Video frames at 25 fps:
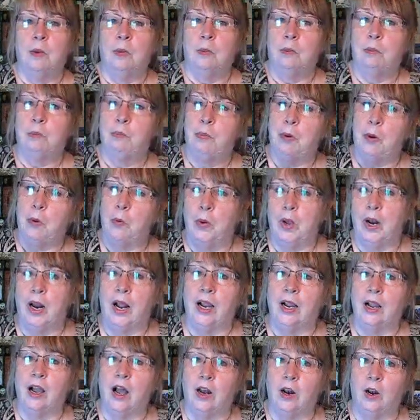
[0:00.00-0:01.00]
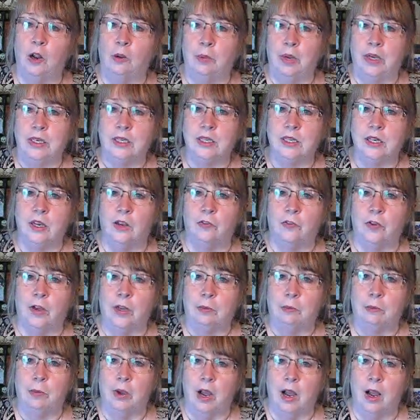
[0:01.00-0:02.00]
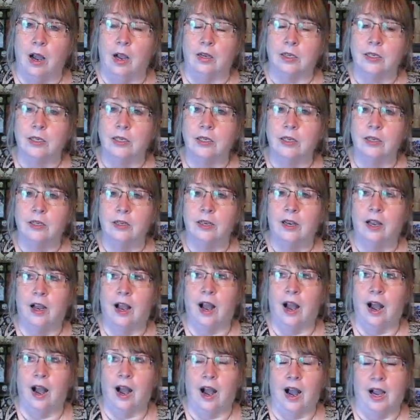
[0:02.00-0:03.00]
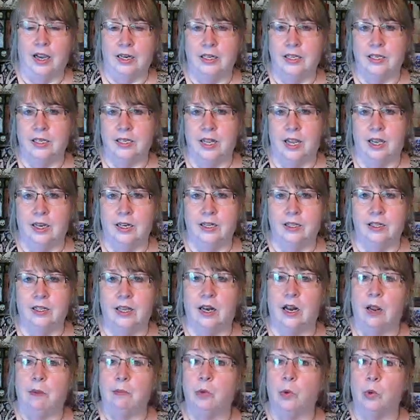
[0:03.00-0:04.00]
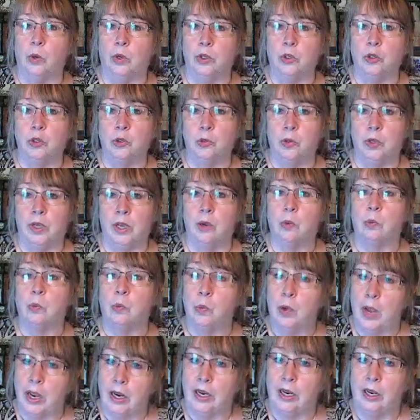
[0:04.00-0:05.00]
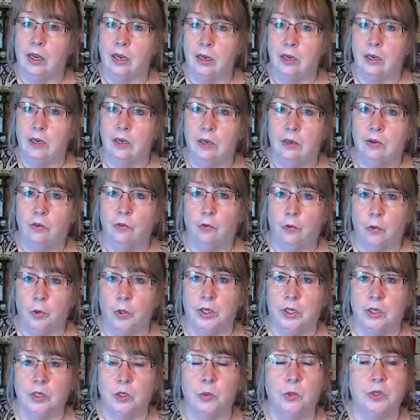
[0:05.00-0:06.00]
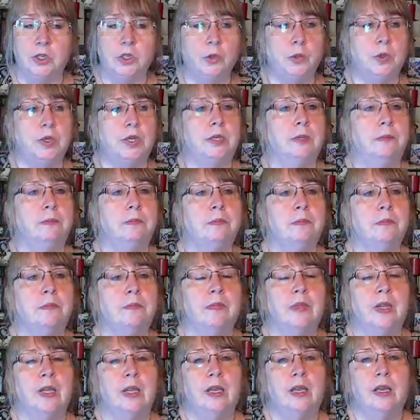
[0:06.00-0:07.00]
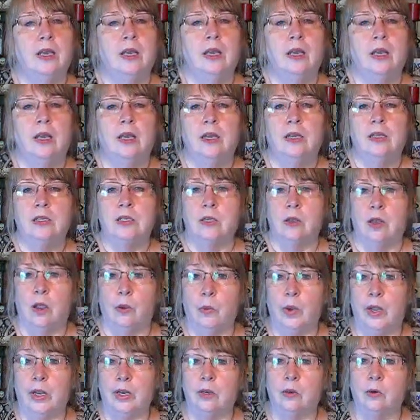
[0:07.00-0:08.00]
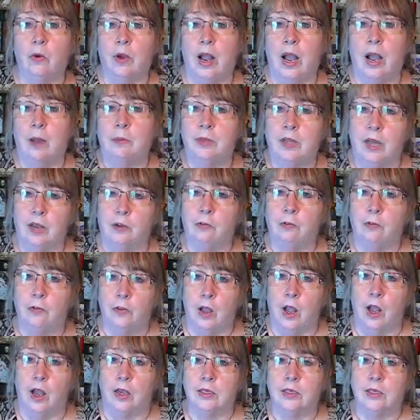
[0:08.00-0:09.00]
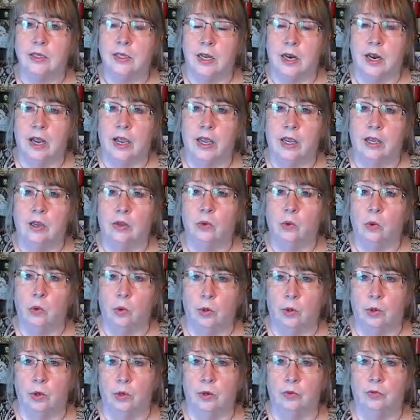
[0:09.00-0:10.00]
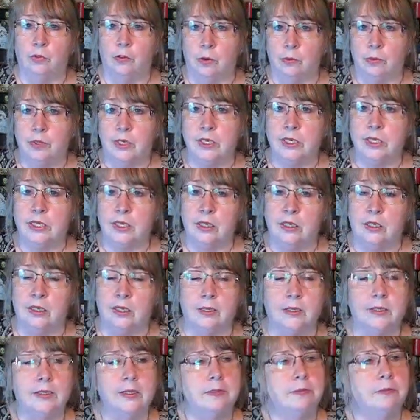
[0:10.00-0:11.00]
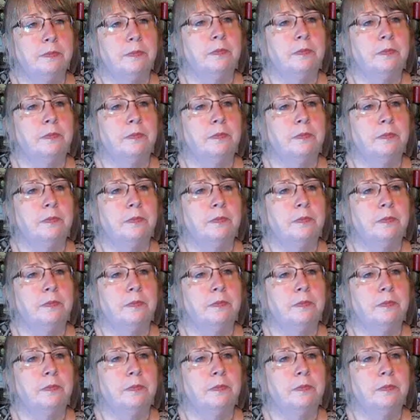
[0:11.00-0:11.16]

But when I got all my stuff unboxed, I decided that I'm going to get ready for this retreat. So I went and grabbed that floss that I had ordered from Cecilia's